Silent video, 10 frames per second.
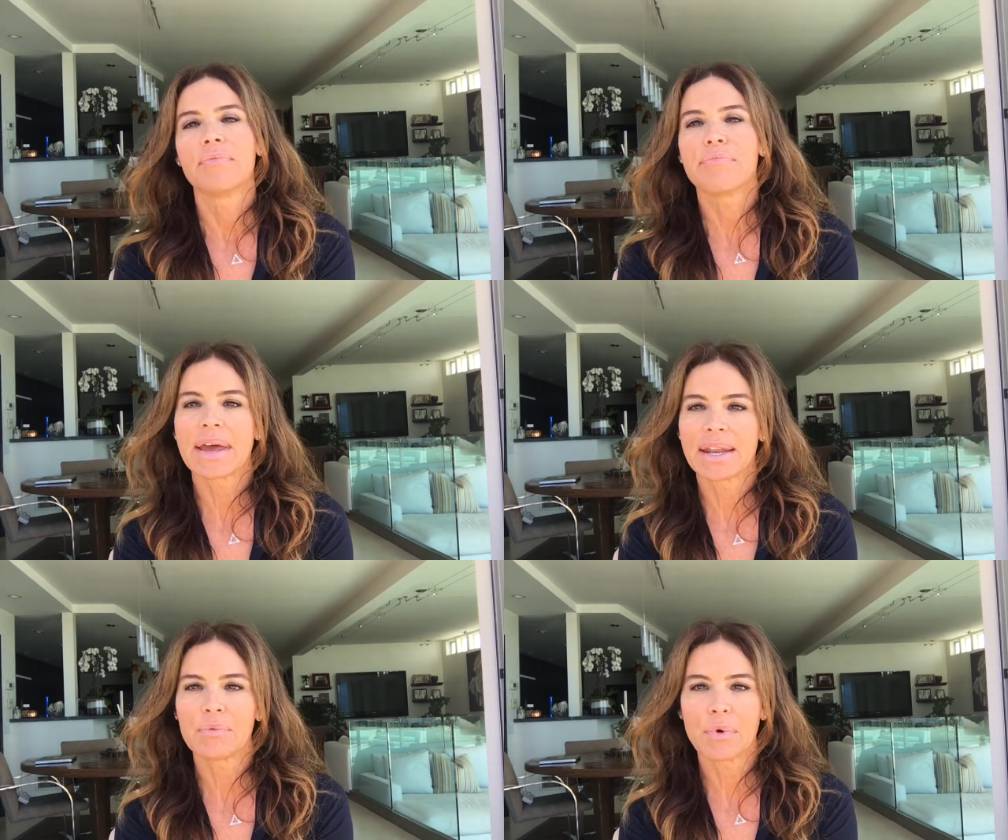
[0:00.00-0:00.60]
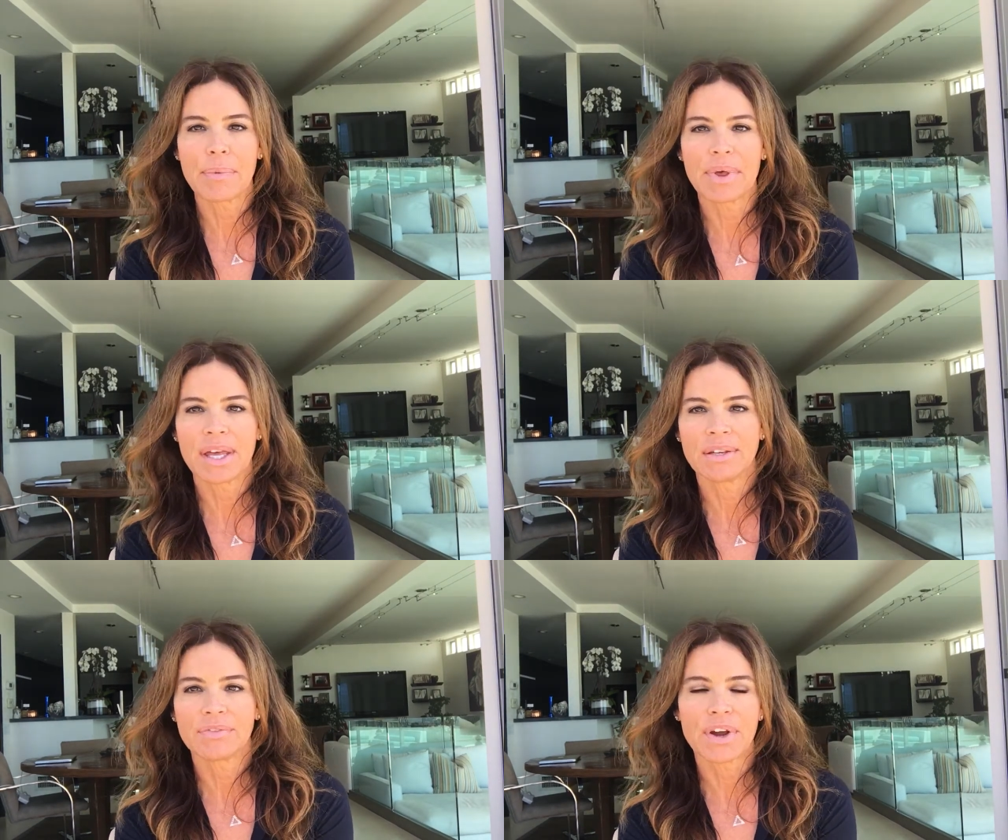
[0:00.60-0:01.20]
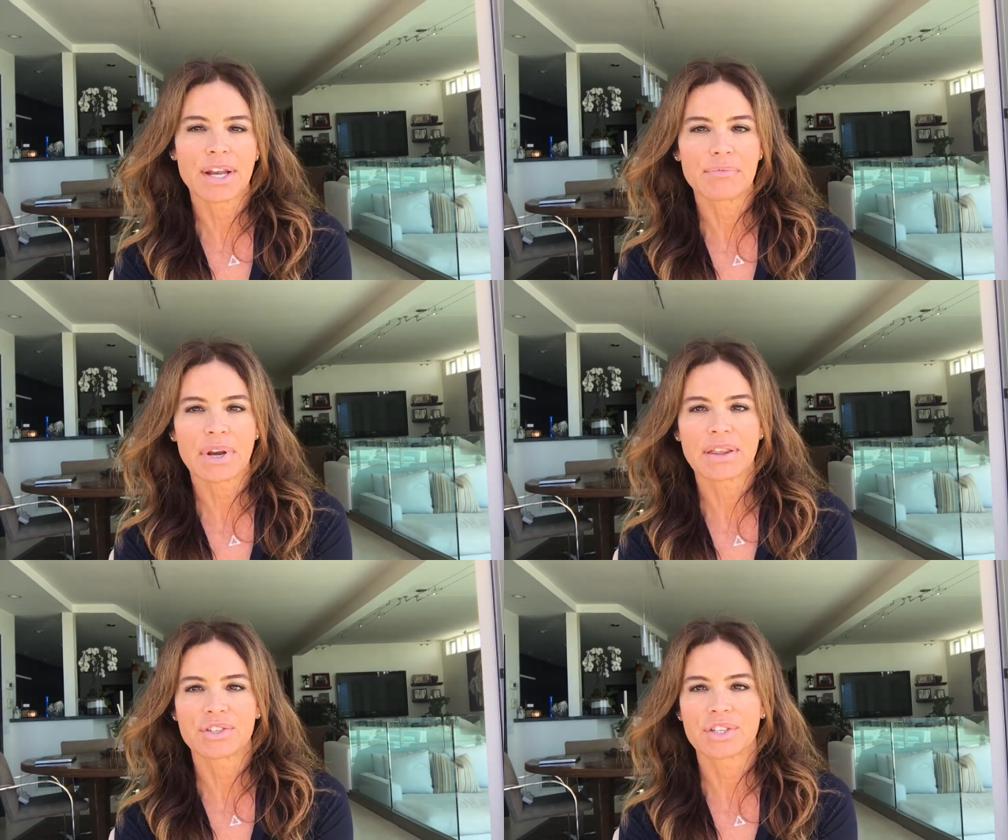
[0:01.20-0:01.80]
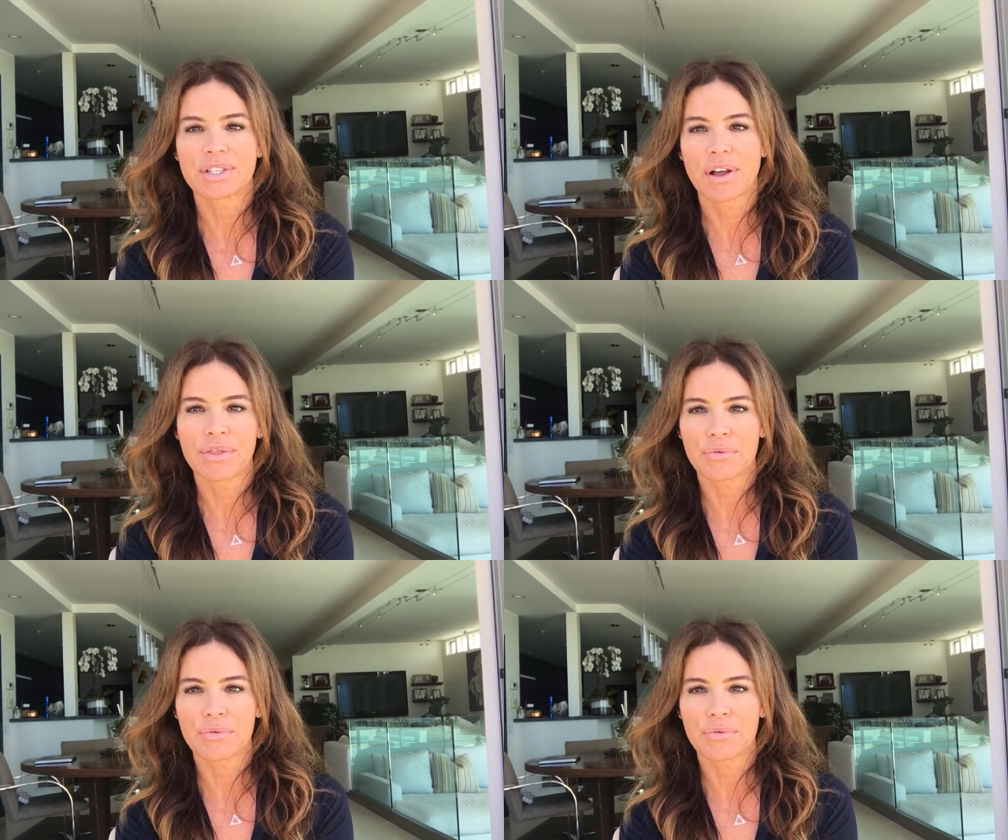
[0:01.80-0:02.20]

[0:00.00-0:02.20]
men and women, for anybody that's just gone